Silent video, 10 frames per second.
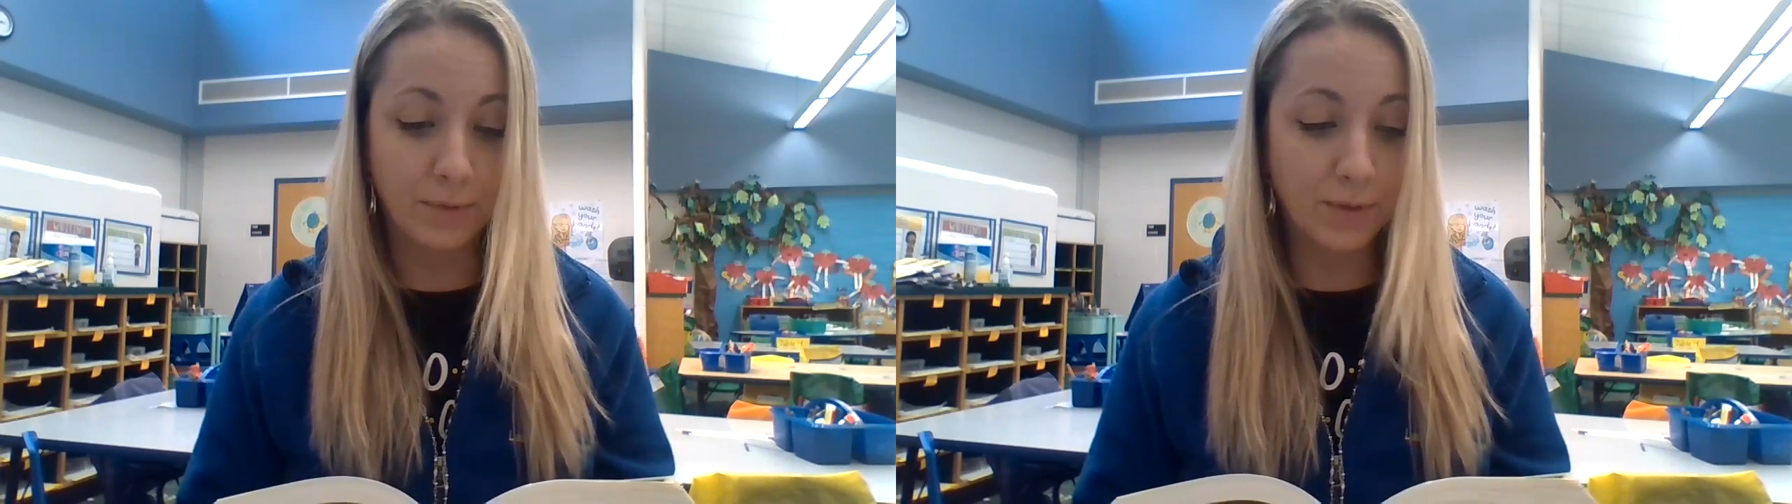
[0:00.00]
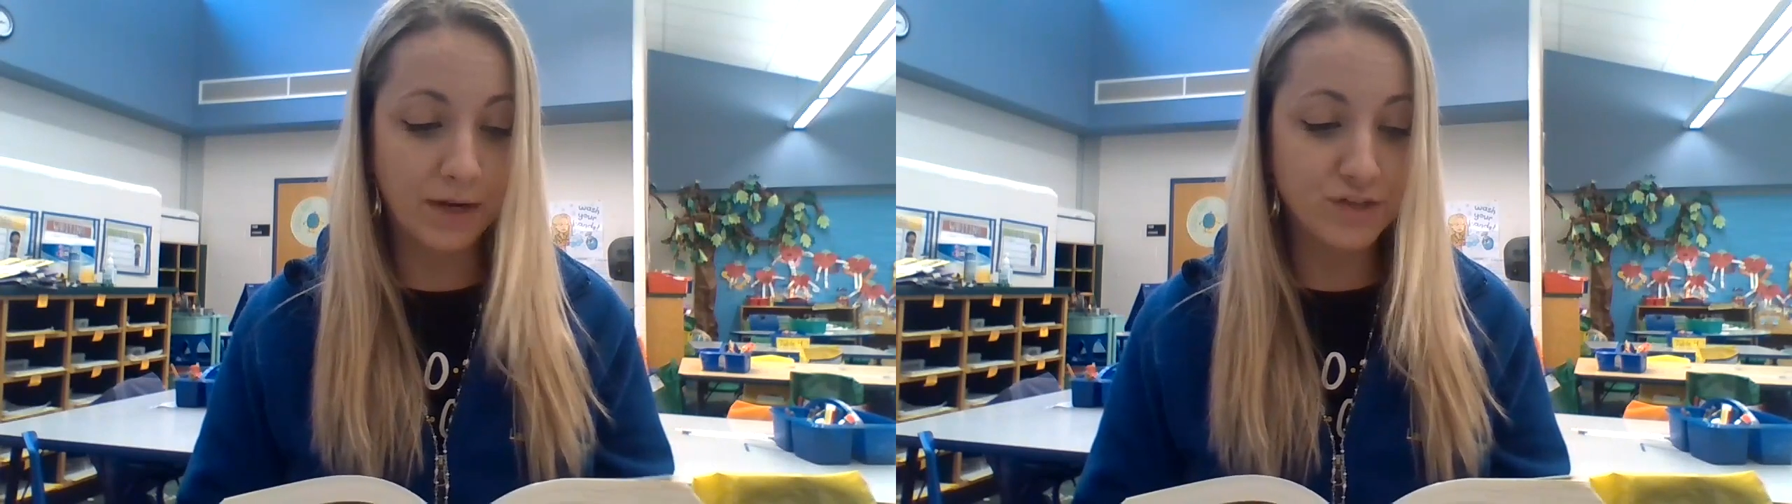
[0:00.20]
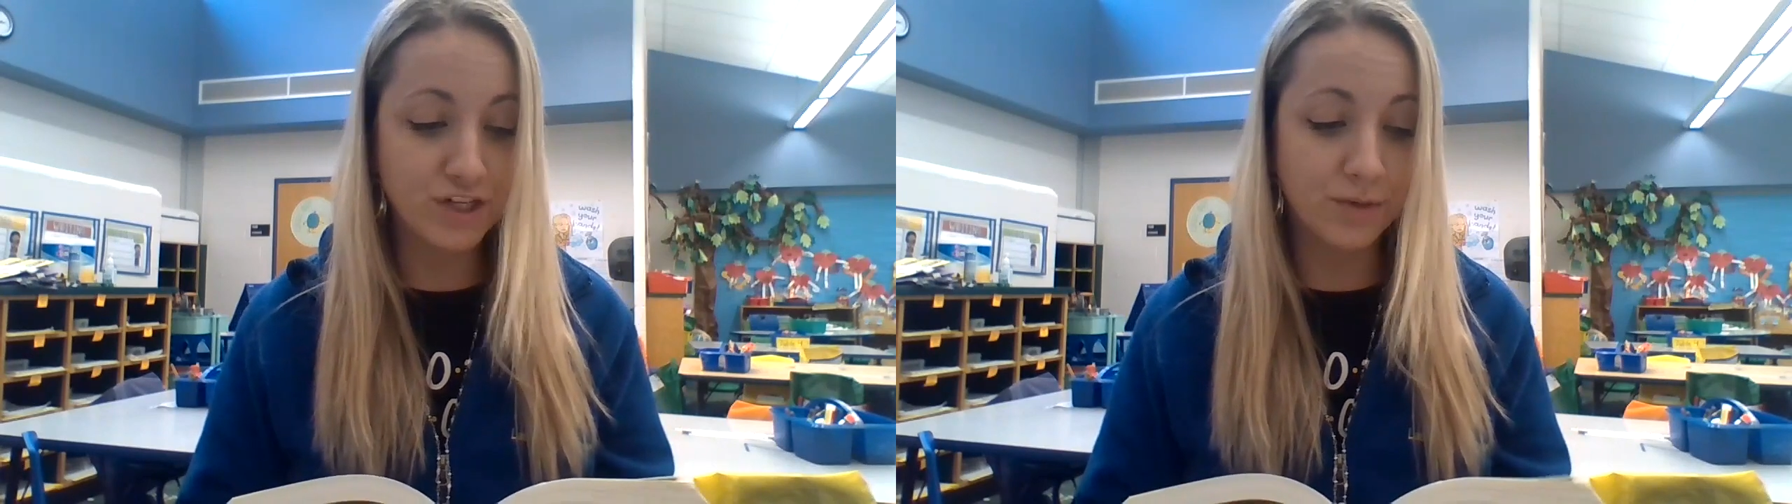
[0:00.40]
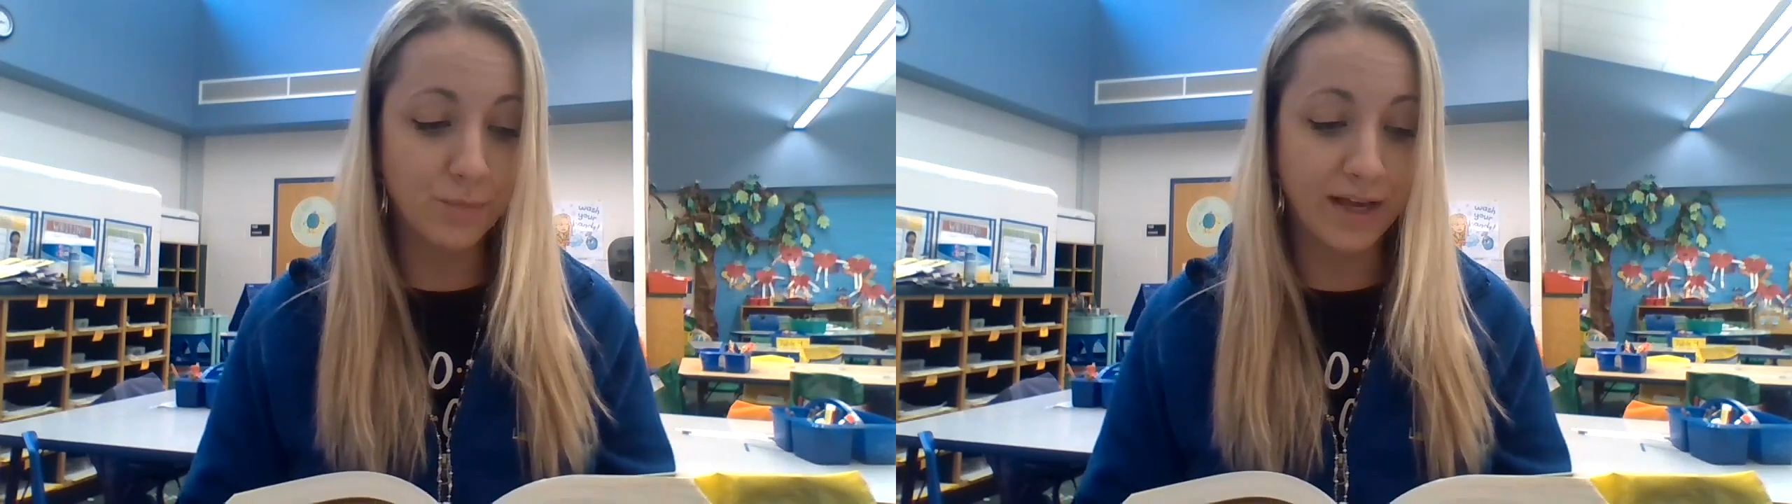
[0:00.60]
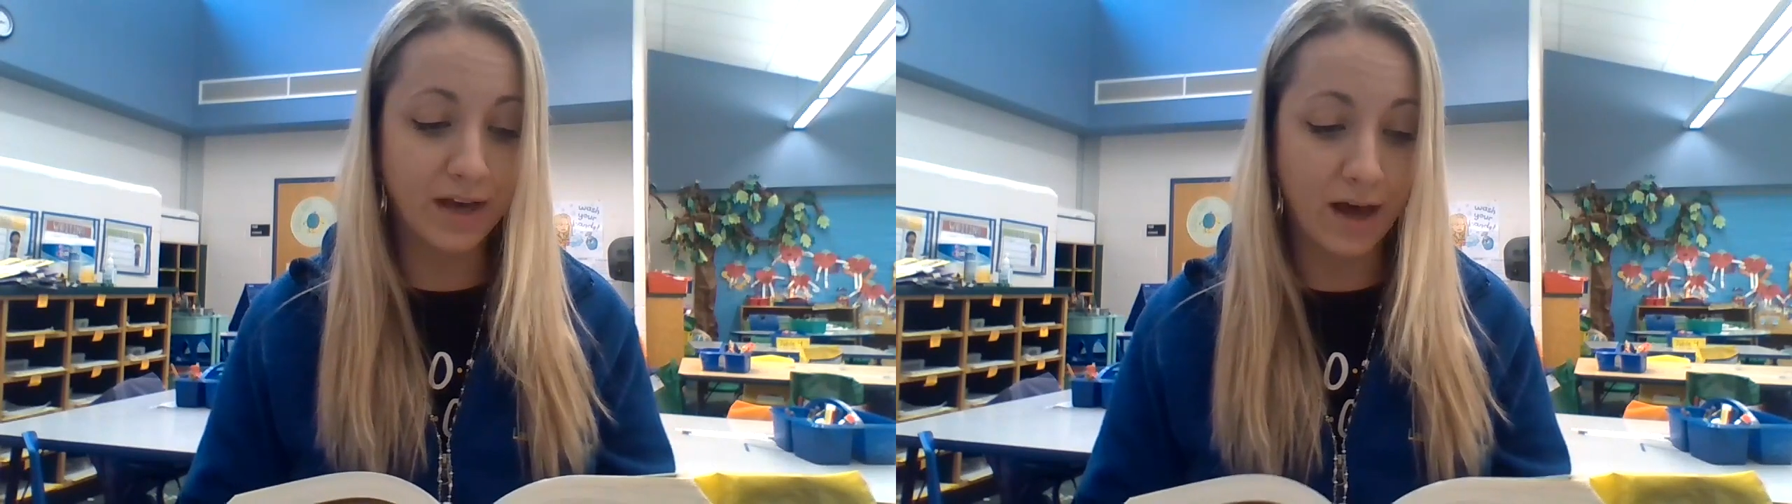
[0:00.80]
but what if she
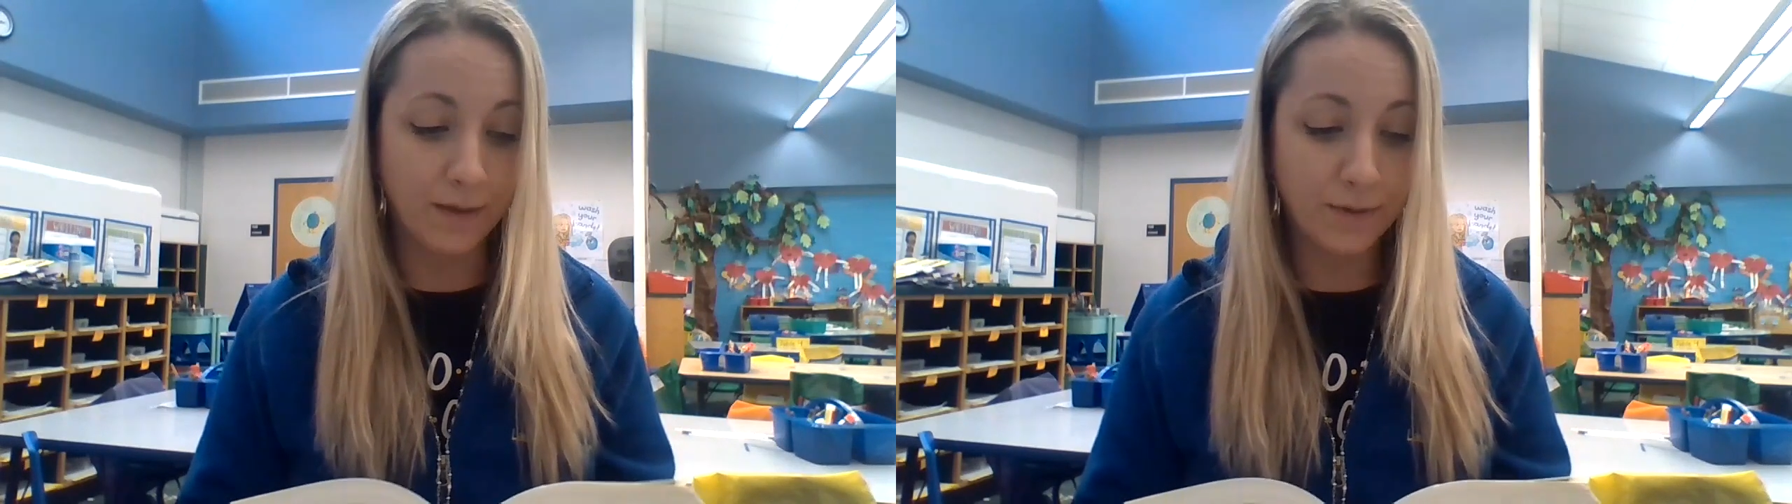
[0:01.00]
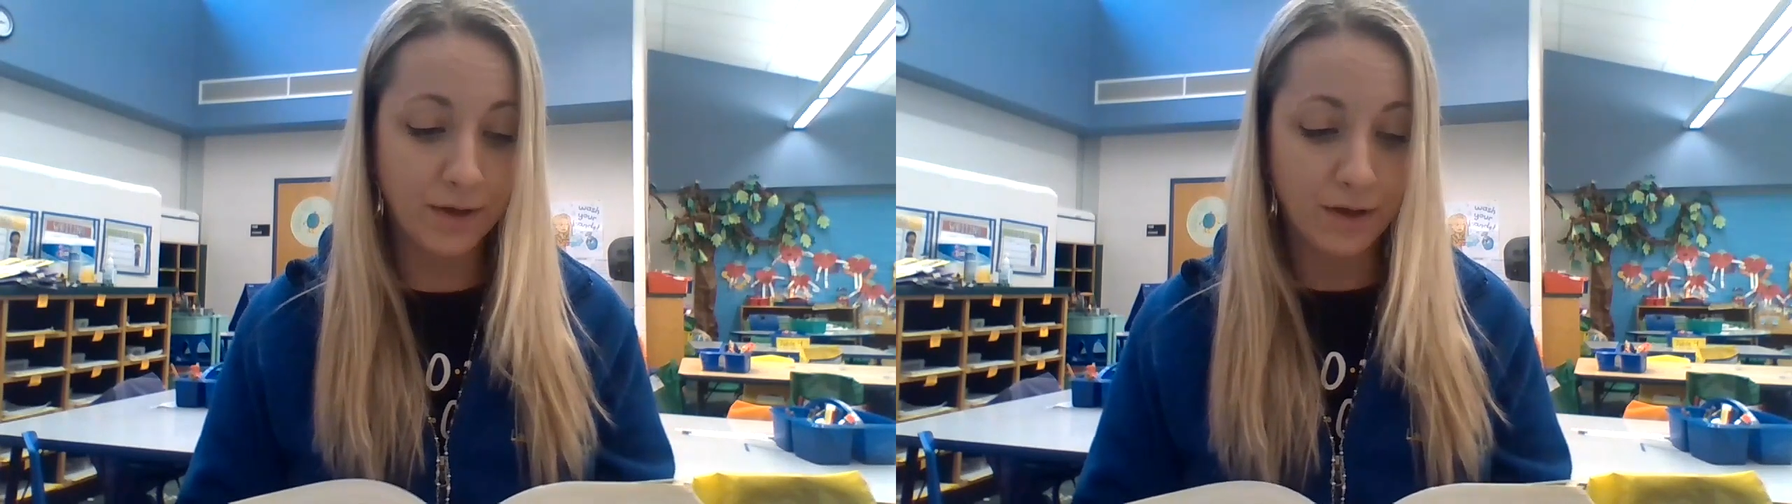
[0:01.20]
didn't wake up?